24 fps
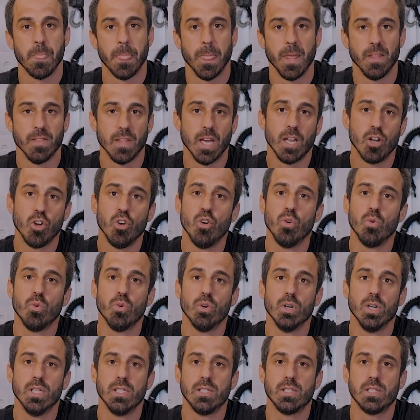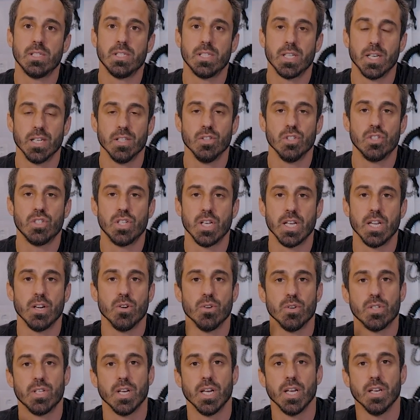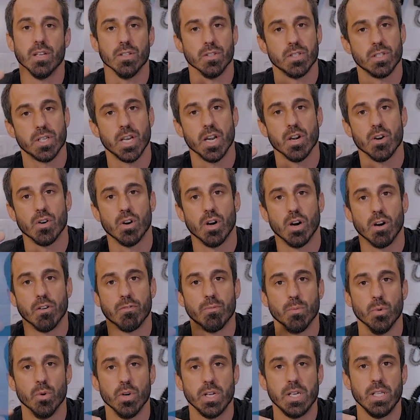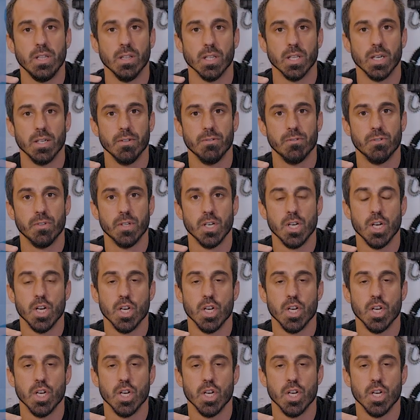And that noise tends to irritate and scare off marine life.